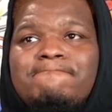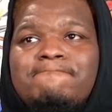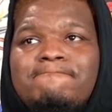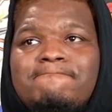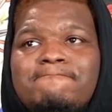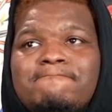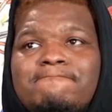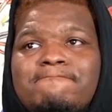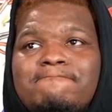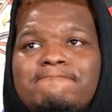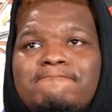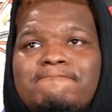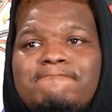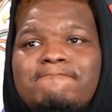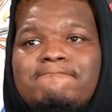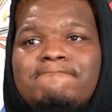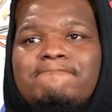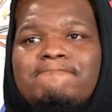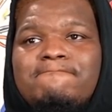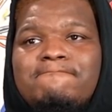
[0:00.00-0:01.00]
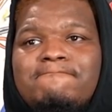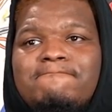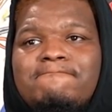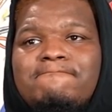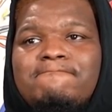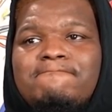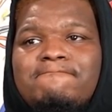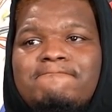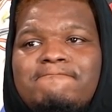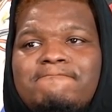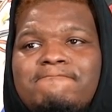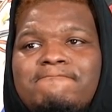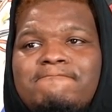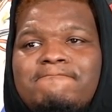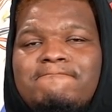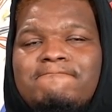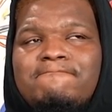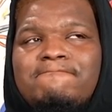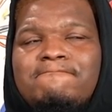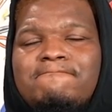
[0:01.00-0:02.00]

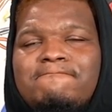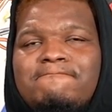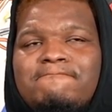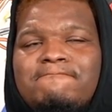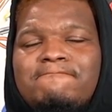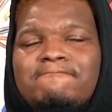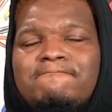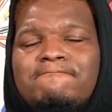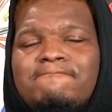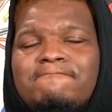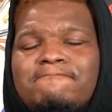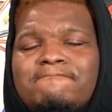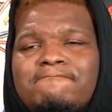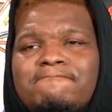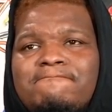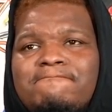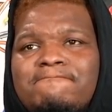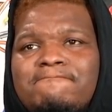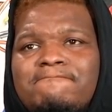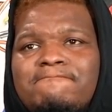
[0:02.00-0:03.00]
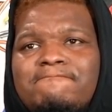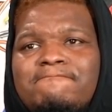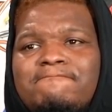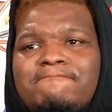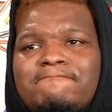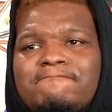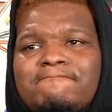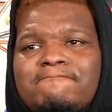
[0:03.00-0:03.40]
(silent)